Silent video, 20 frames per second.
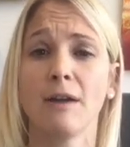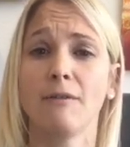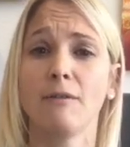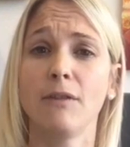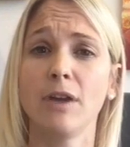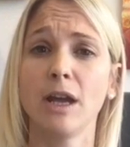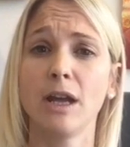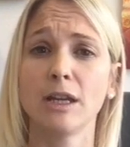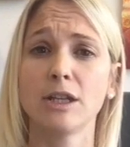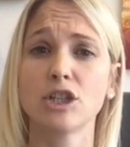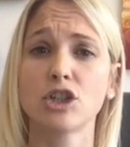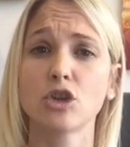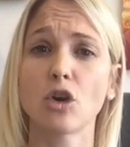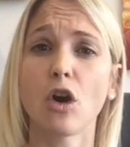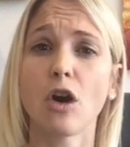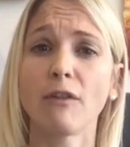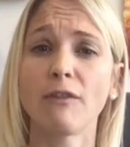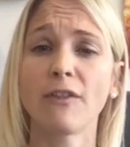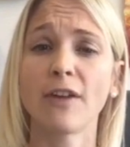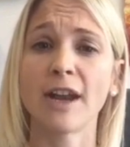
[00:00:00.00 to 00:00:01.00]
which
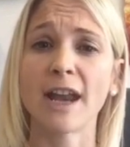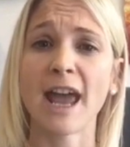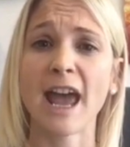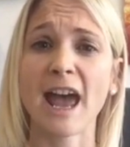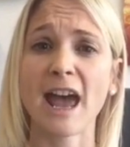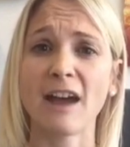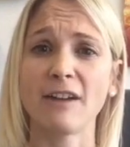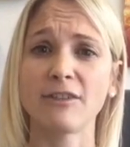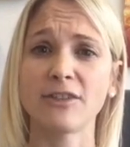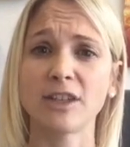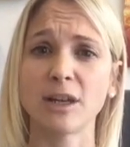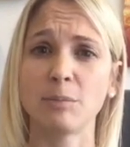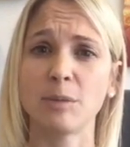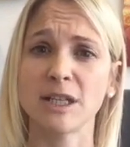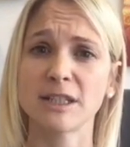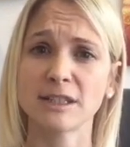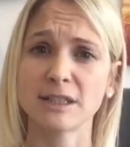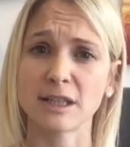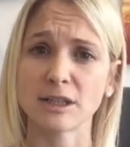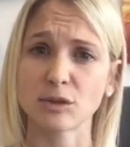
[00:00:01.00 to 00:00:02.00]
often have their
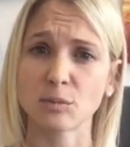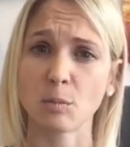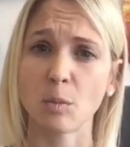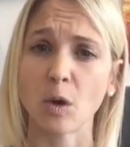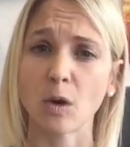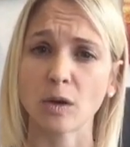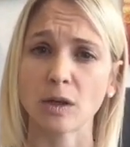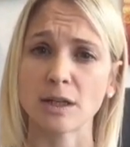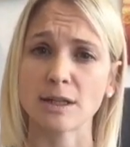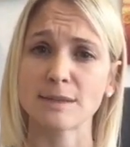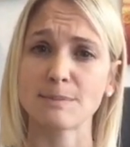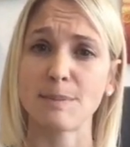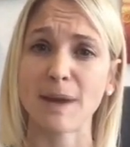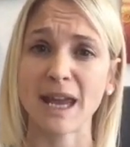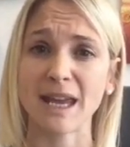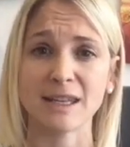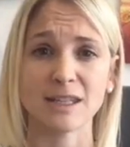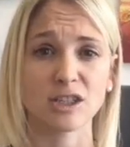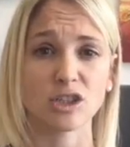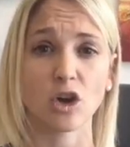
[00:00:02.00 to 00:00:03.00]
business models
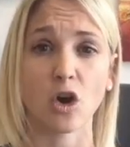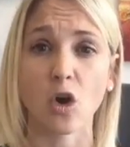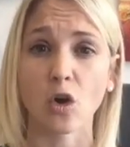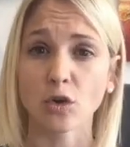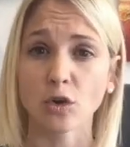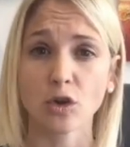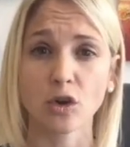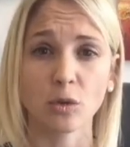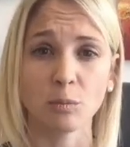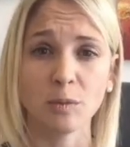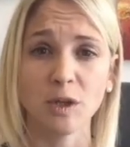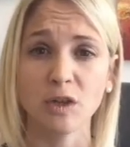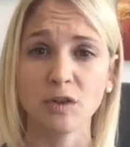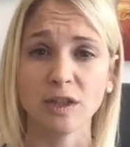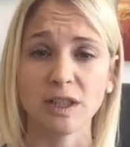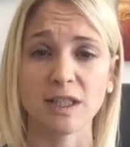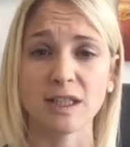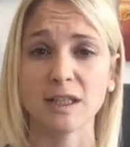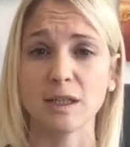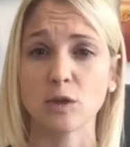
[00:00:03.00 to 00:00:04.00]
based on
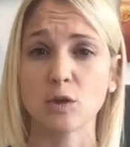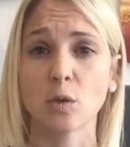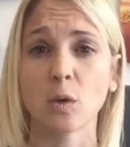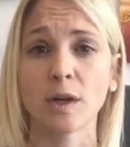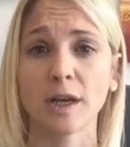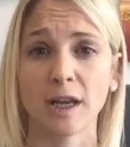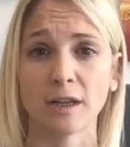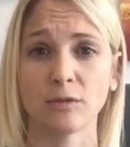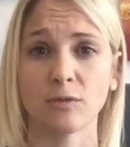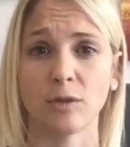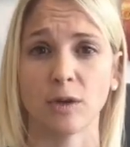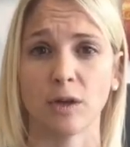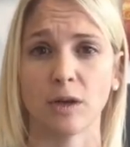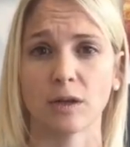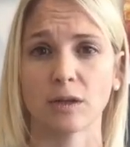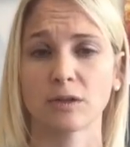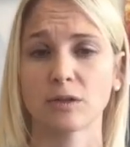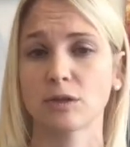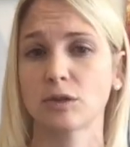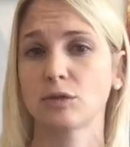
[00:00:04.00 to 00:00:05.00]
communities or
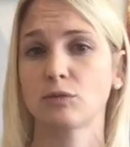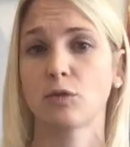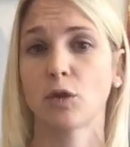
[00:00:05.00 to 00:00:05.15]
networks,